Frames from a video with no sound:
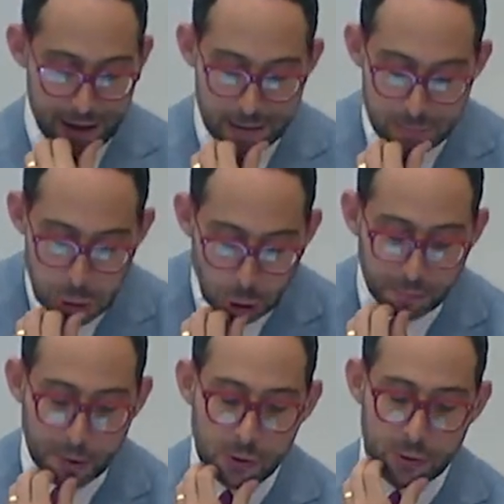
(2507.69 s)

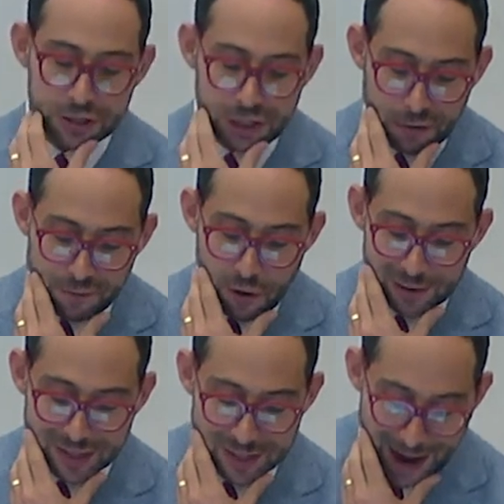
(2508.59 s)
Immutable or
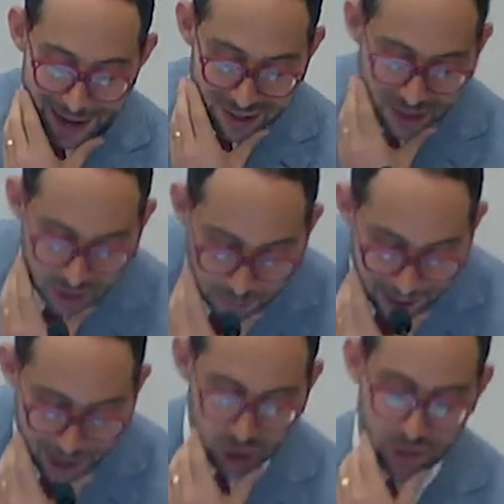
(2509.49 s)
default status
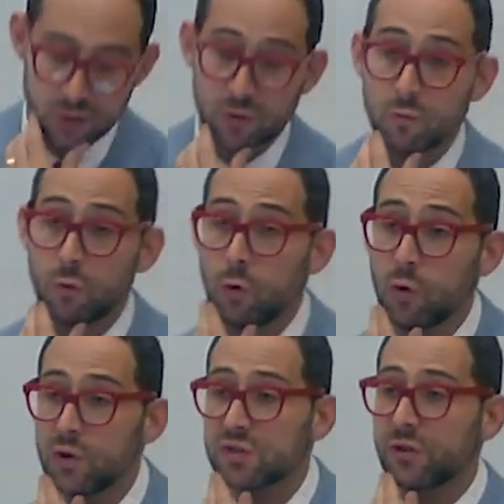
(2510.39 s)
determination. So
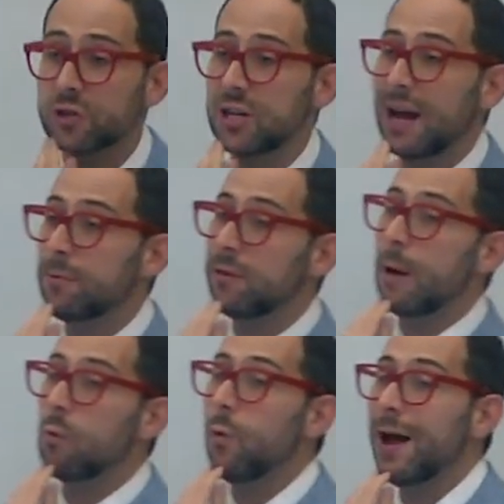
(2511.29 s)
rules, for example,
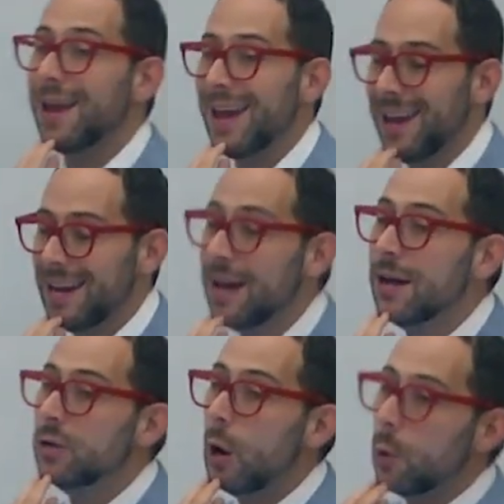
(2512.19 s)
about when a
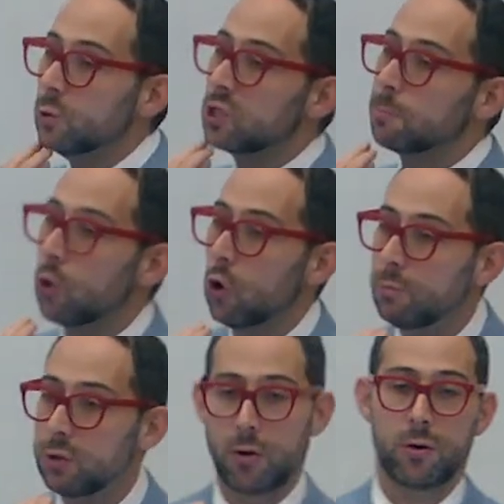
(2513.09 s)
known
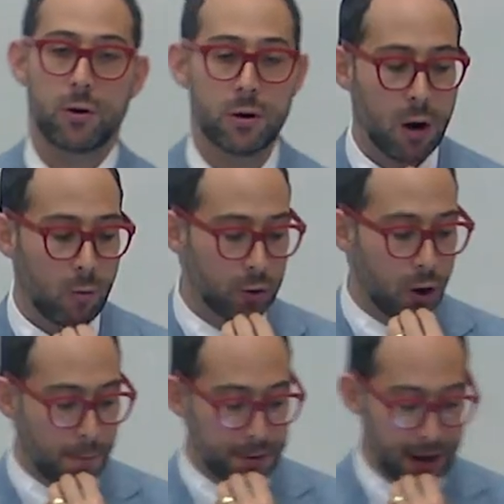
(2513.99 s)
sperm donor will
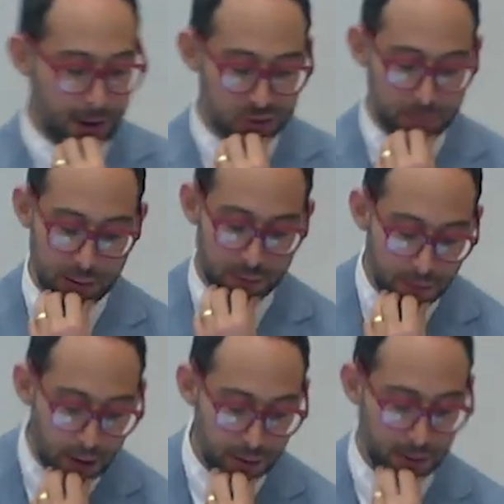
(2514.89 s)
not be held to be a
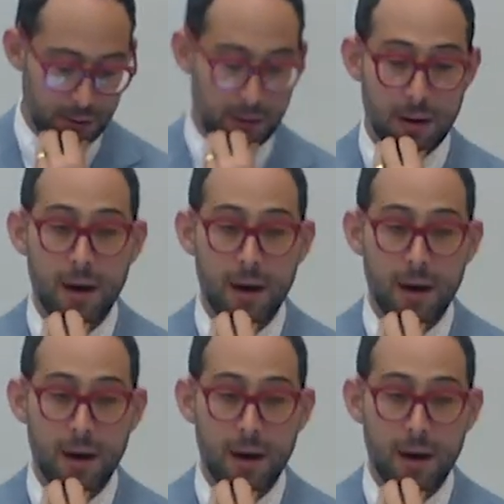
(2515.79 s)
father.